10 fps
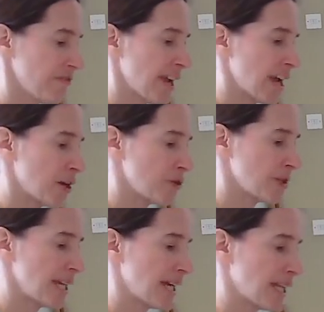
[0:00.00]
Very
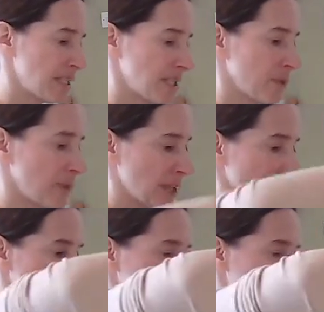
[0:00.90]
handy to be
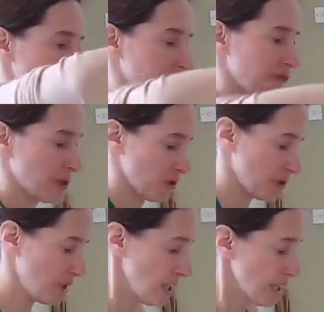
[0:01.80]
able to cook from
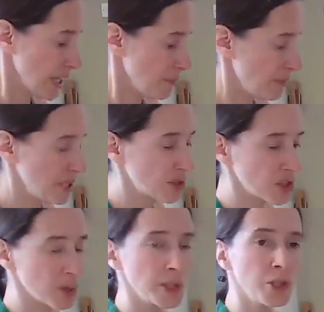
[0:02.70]
frozen. It means
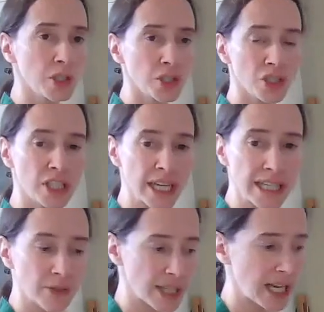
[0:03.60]
as well you can just take
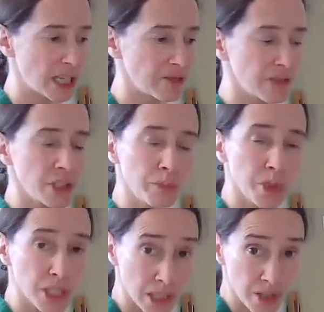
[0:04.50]
out a handful and
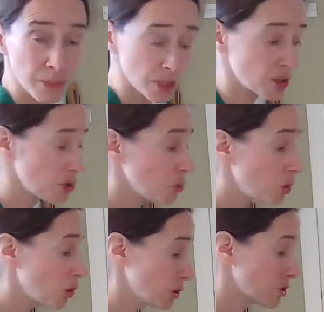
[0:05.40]
put in as much as you
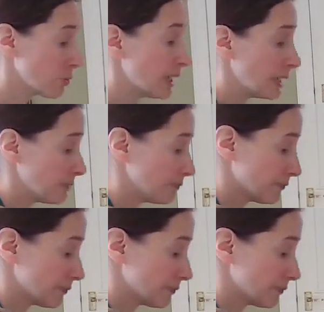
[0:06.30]
want as well.